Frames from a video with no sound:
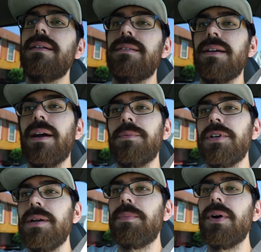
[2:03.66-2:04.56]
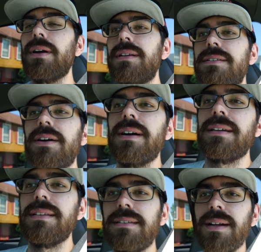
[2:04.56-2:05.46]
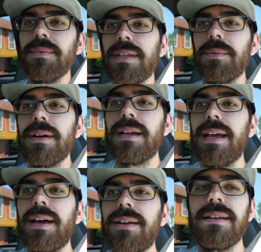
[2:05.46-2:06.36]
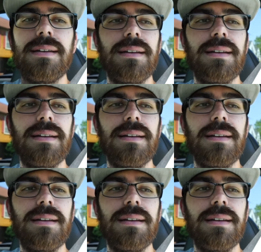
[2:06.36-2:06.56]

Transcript: Sorry, I'm trying to park and talk, and it's not really working out.